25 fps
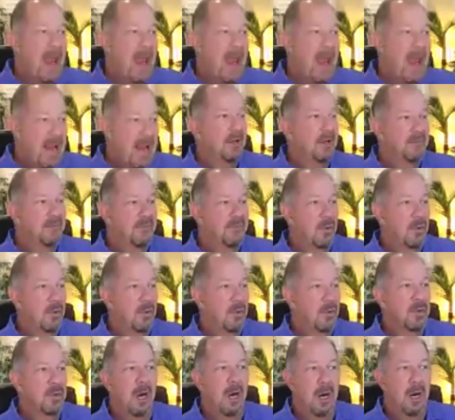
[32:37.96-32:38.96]
and
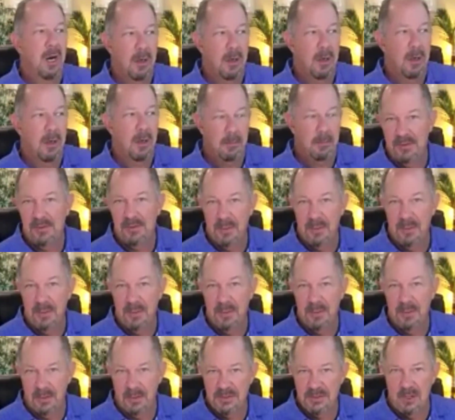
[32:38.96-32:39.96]
of course, our
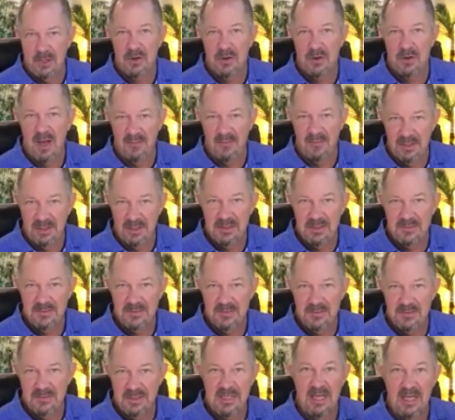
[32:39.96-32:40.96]
monthly postcards, our
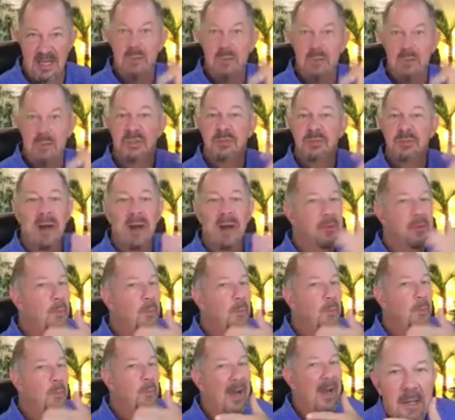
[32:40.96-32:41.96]
evidence of success, which,
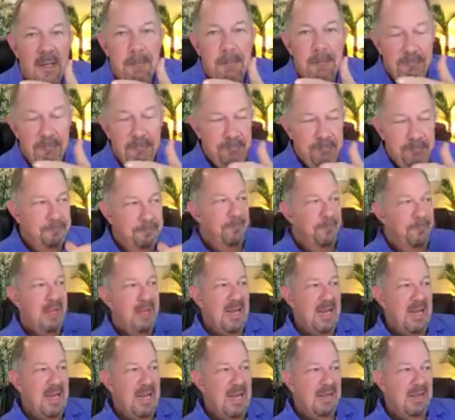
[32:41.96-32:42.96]
by the way,
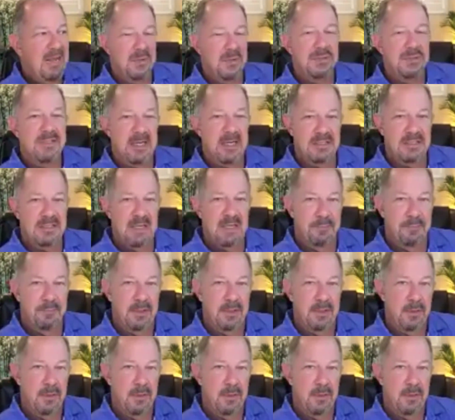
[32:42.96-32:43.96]
if you use that
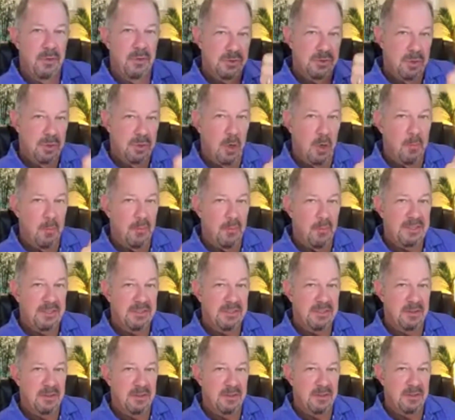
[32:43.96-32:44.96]
template, there's no
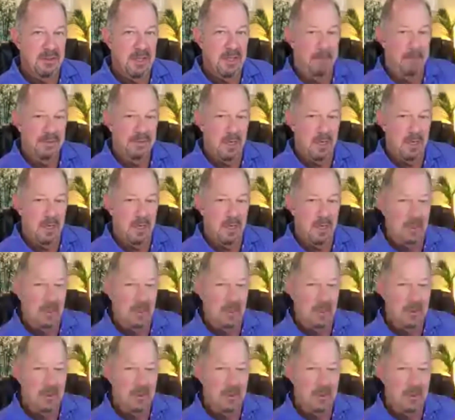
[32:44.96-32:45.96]
price on that
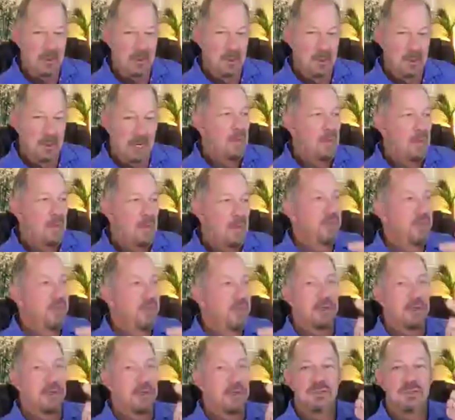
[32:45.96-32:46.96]
postcard.
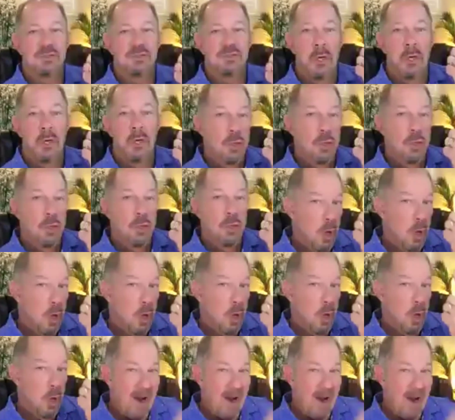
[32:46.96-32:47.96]
There is no
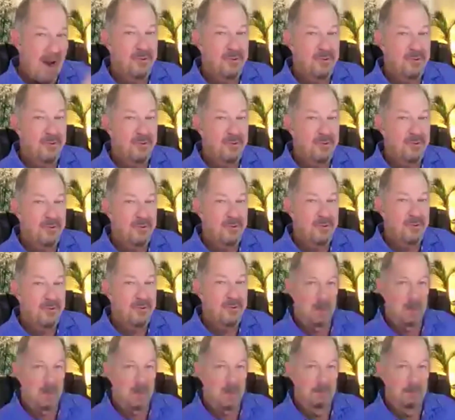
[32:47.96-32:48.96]
address on that
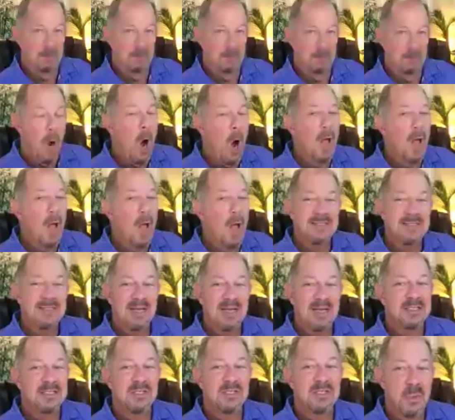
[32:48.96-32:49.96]
postcard. All
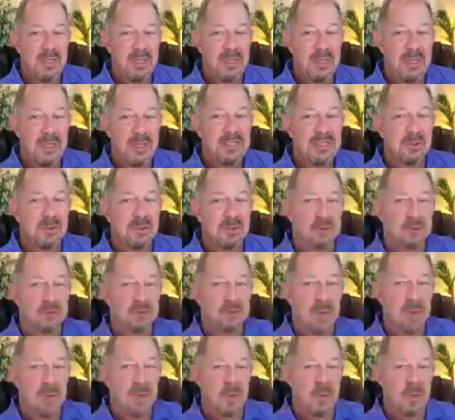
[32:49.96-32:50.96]
it says is we
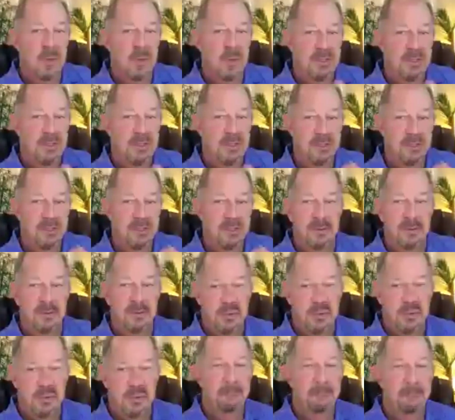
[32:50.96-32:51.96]
sold a home. And here's a
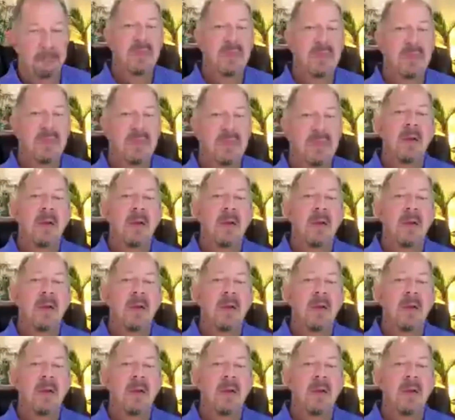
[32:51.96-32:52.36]
little trick.